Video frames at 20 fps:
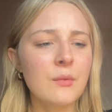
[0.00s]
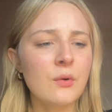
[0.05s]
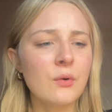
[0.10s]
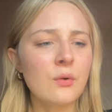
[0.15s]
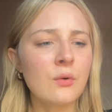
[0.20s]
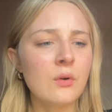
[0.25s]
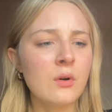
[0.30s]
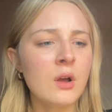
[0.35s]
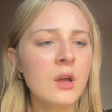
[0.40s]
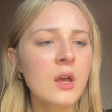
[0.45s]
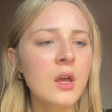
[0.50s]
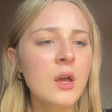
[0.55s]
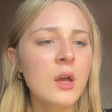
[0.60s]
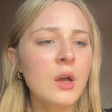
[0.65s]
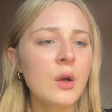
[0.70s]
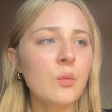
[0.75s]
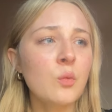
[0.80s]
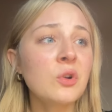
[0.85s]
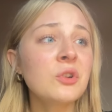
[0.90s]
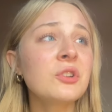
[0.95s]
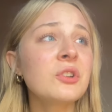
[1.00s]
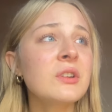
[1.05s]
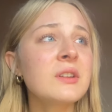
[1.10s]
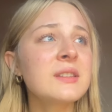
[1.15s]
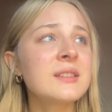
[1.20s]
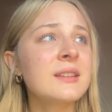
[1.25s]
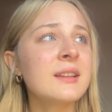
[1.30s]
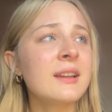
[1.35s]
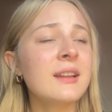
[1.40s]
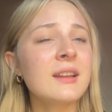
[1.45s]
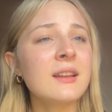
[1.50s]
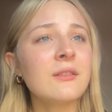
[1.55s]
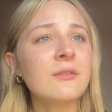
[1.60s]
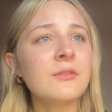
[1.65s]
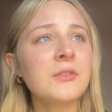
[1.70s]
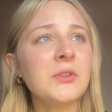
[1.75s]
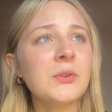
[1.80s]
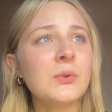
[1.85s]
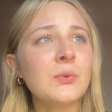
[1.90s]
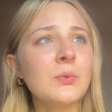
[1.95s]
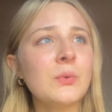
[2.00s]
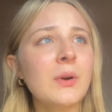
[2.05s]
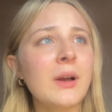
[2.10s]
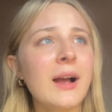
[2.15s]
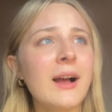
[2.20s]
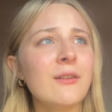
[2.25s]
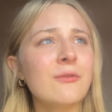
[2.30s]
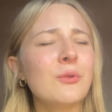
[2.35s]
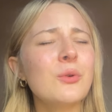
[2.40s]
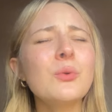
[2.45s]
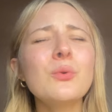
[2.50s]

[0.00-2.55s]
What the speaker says: Or what good is it if you have